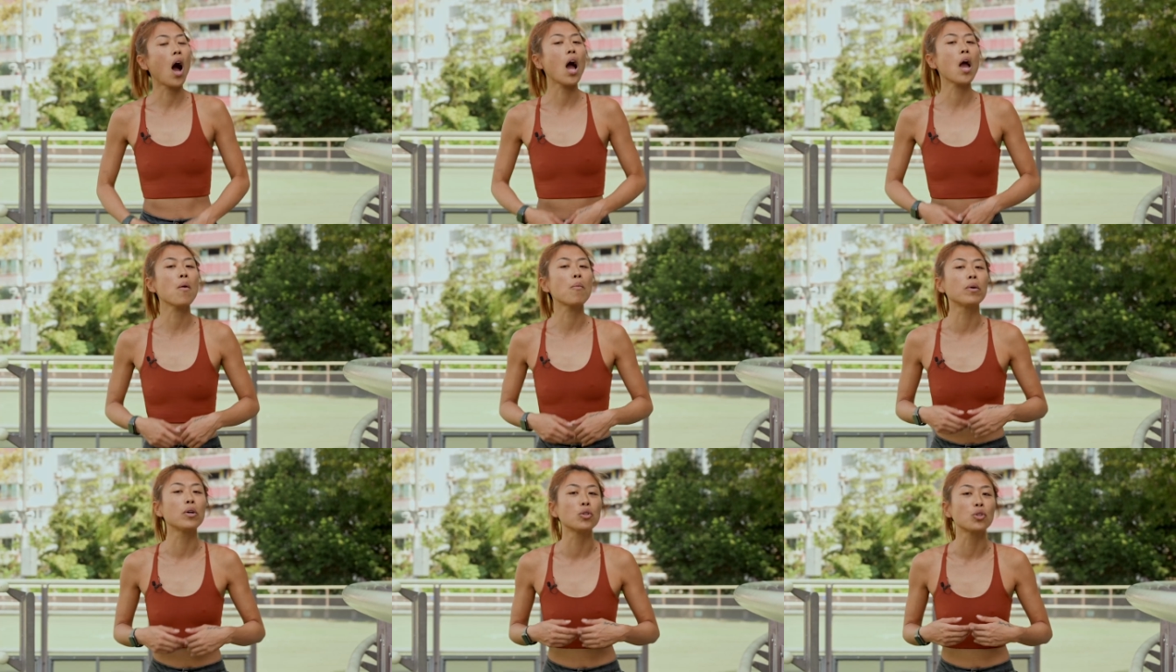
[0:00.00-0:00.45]

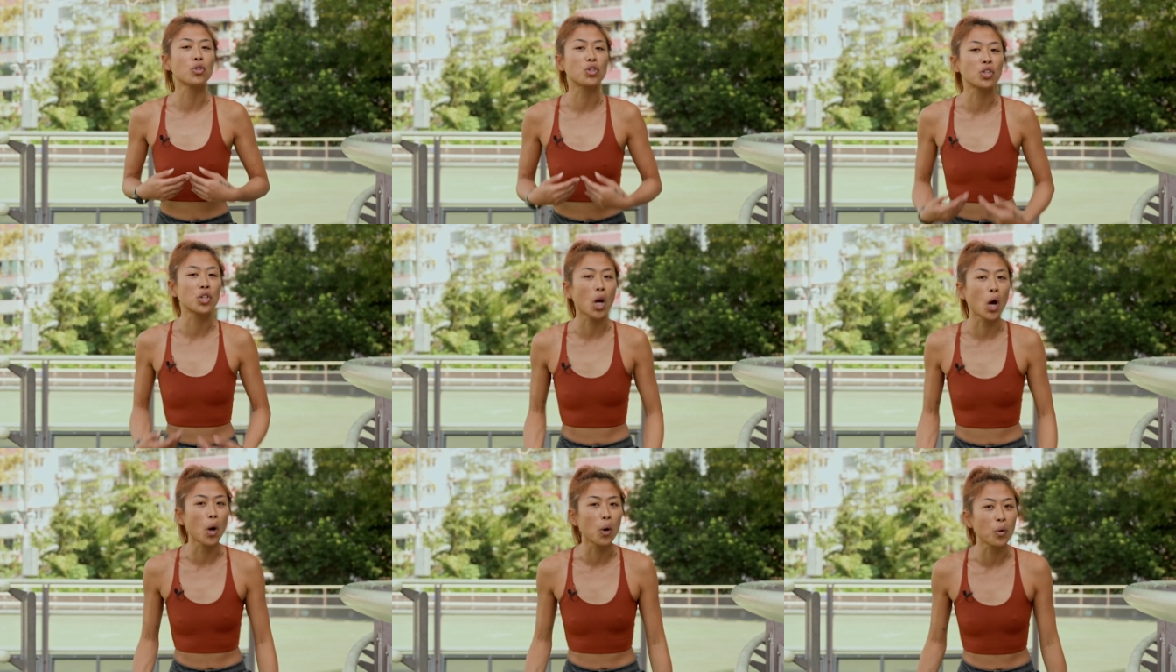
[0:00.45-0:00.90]
I will
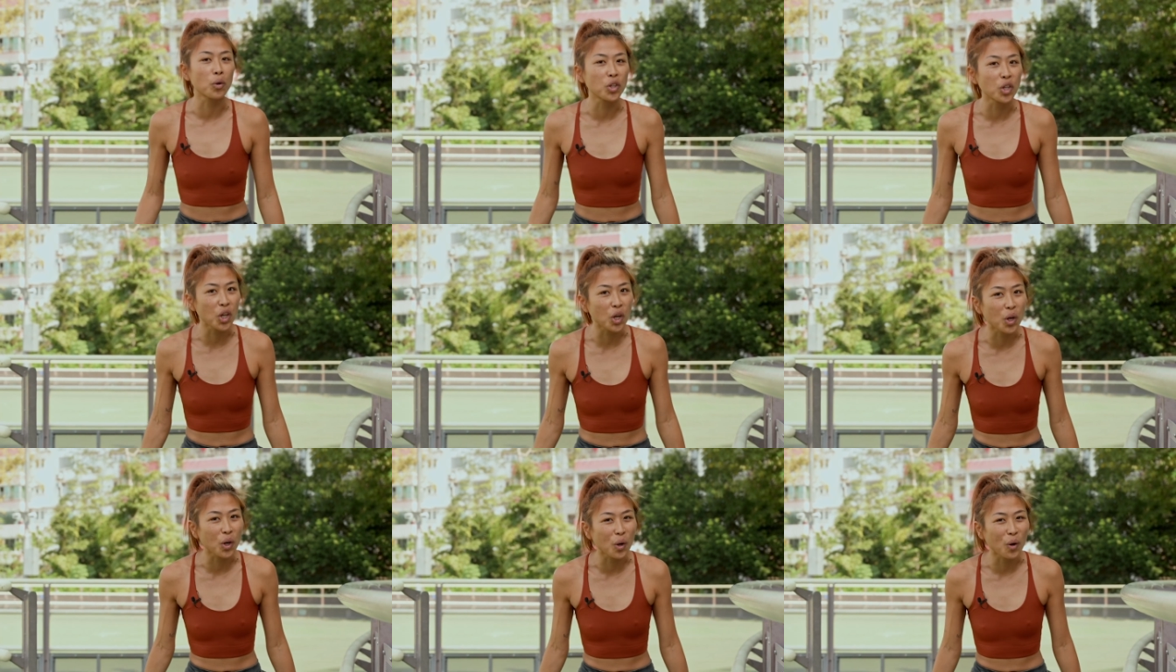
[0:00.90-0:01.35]
show
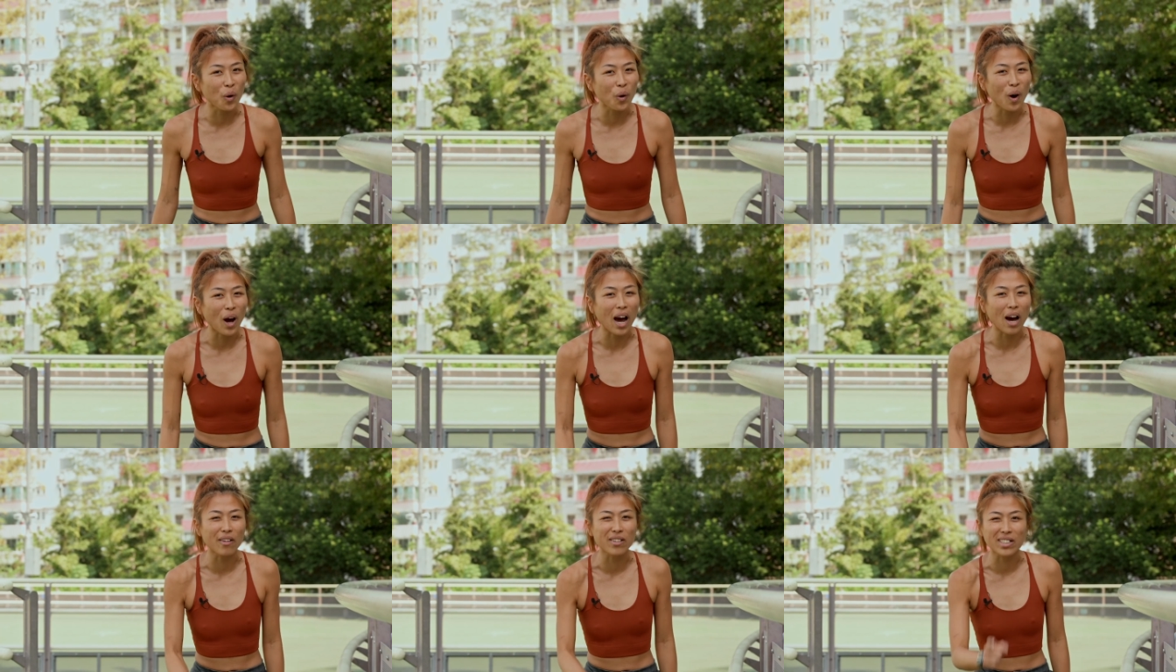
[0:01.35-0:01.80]

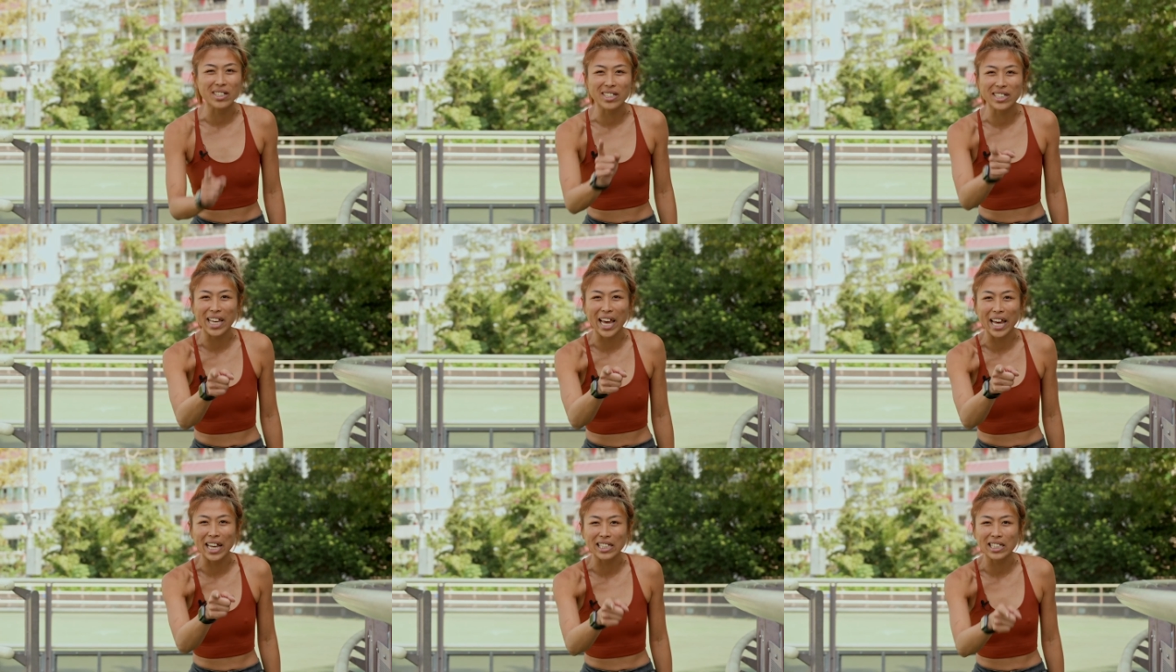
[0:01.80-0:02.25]
you how to
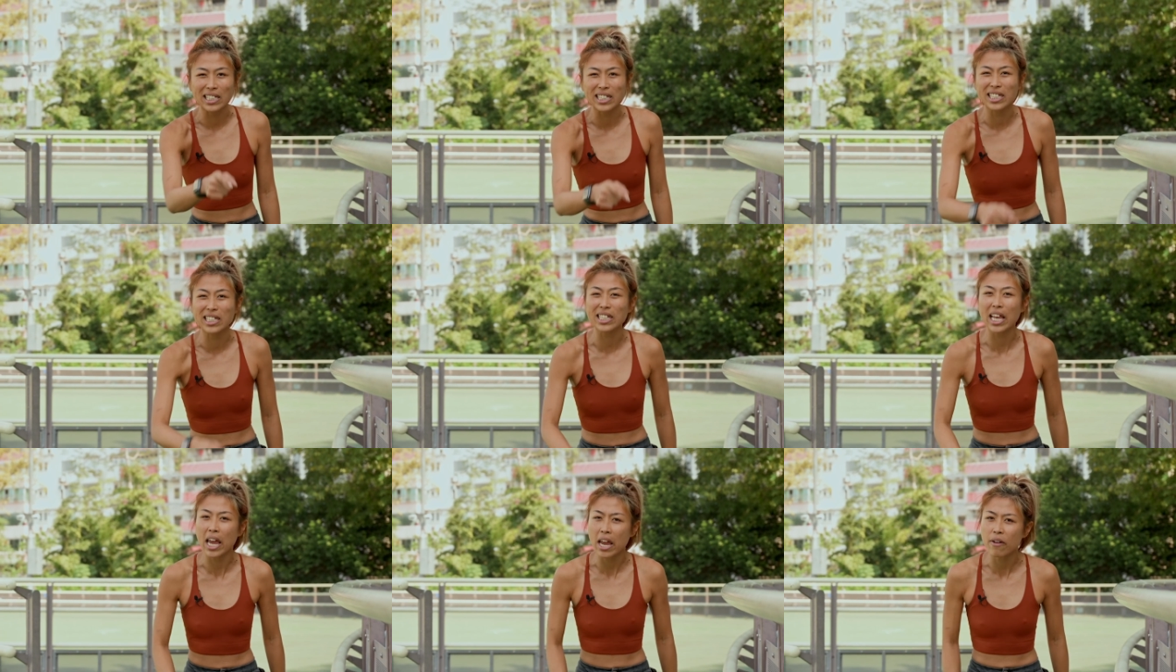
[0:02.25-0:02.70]
skate
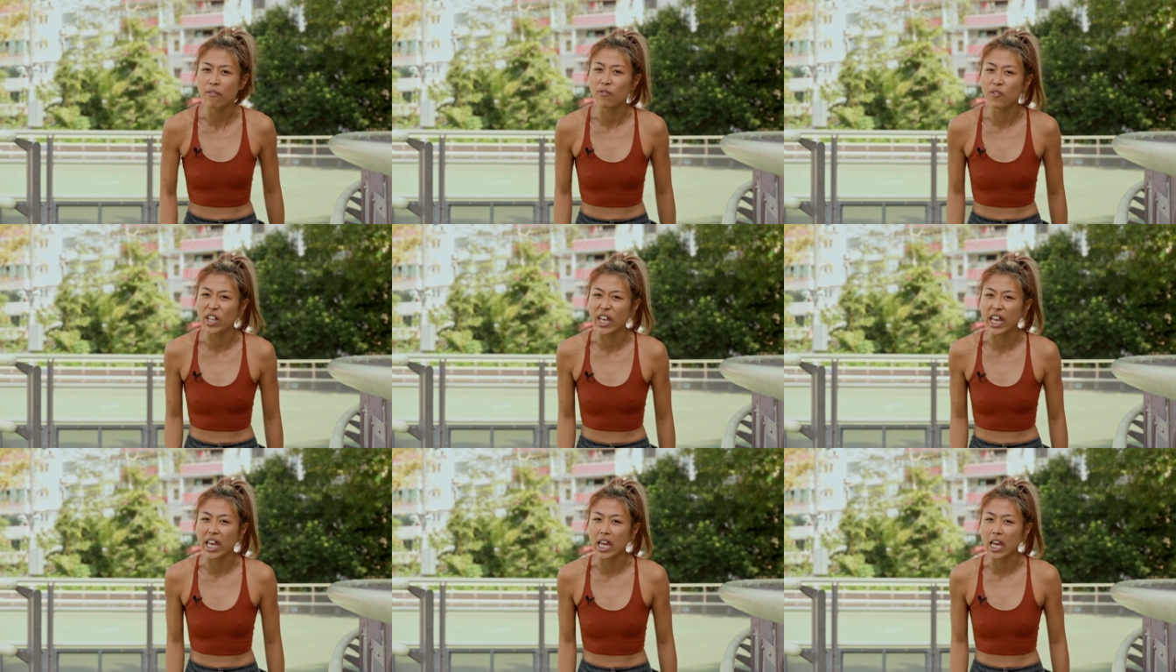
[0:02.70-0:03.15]

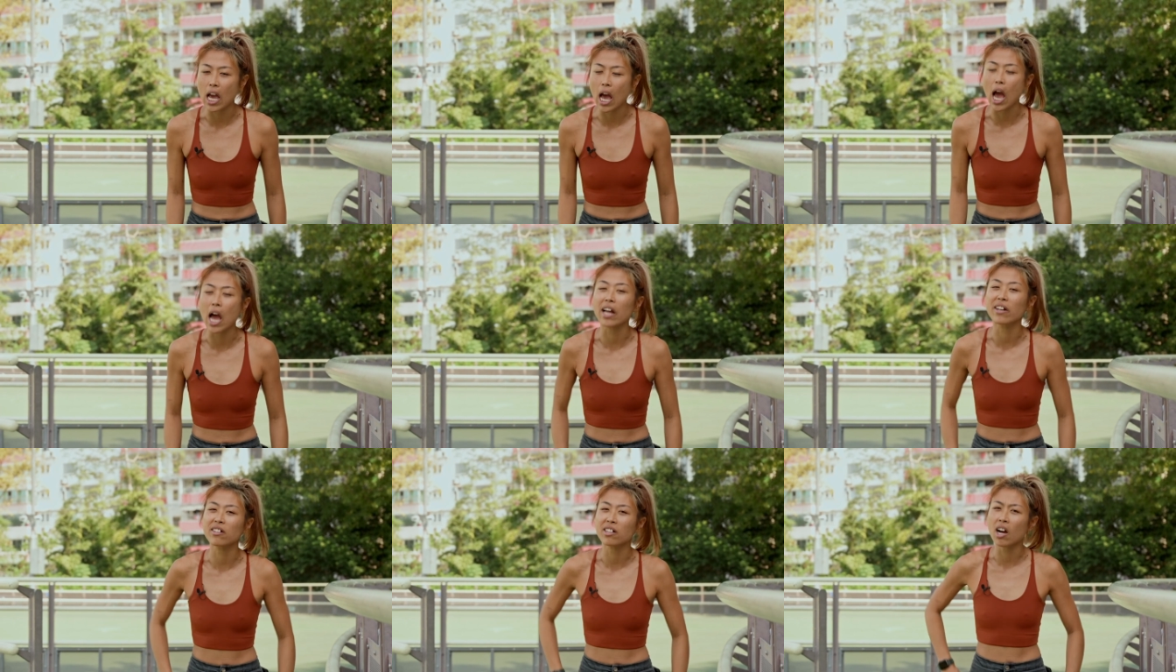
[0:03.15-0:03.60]
safely
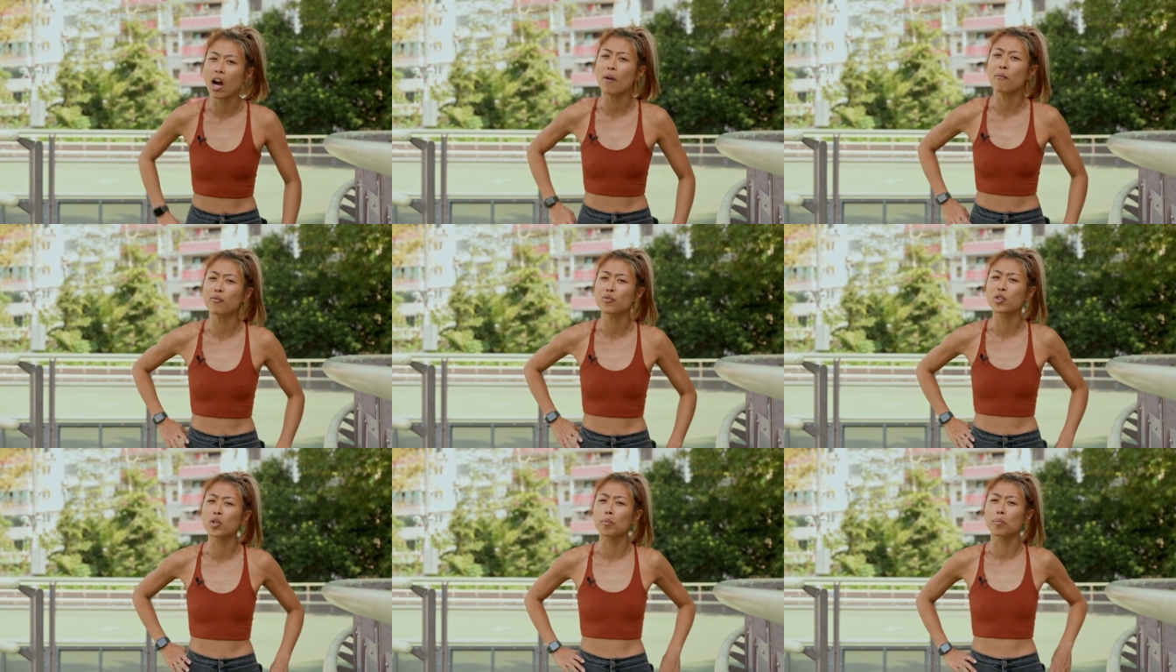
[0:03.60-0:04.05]
and
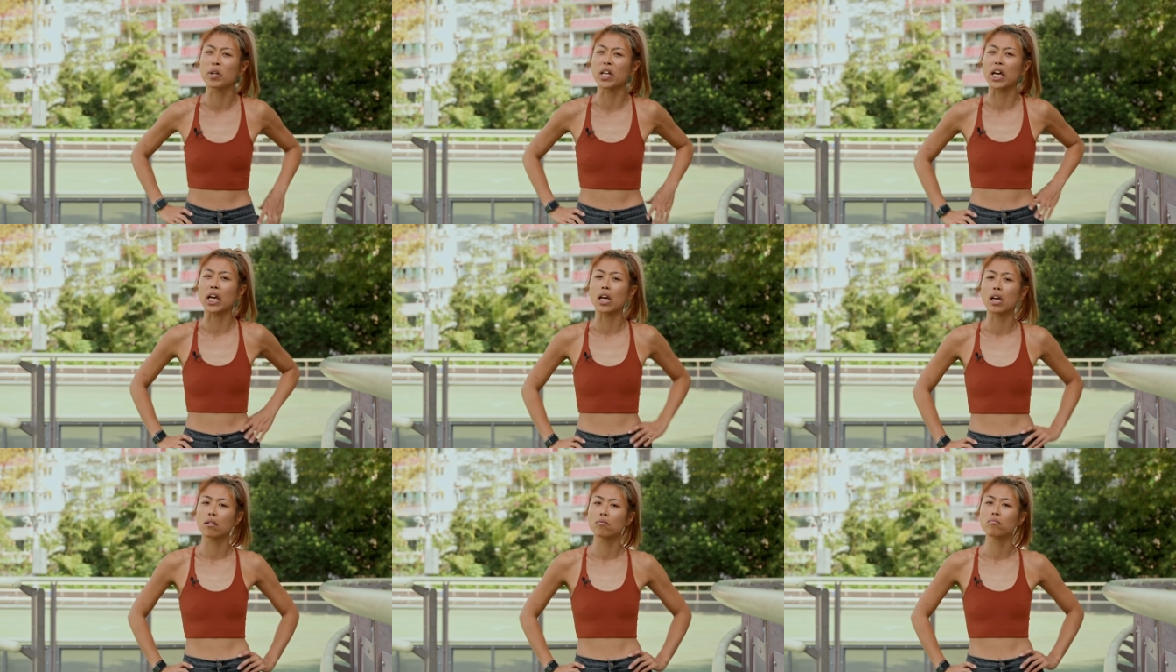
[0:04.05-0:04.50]
comfortably.